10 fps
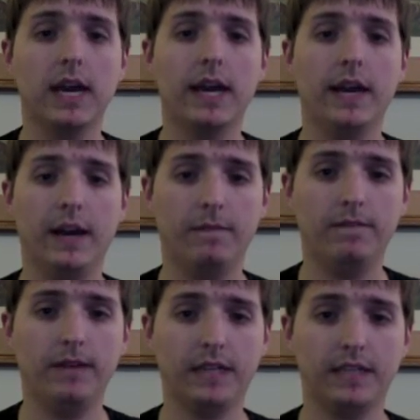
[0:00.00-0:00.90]
and how
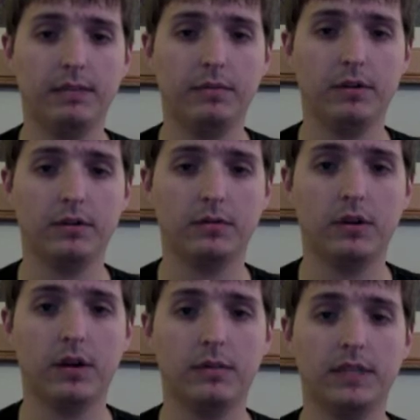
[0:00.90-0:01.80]
fast that person or
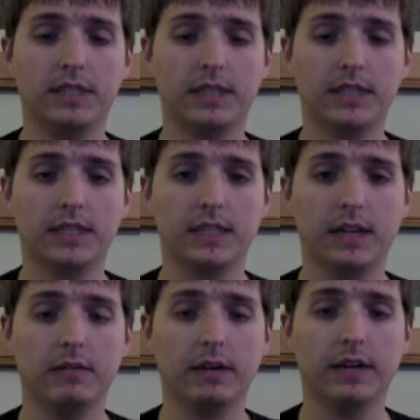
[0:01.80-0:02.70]
object is
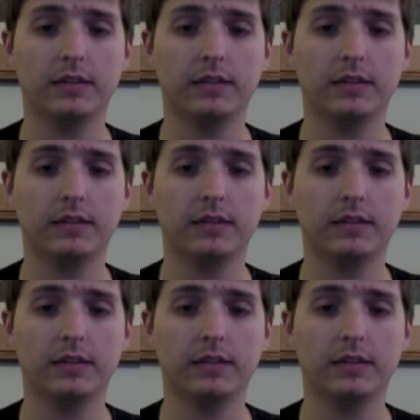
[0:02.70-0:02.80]
accelerating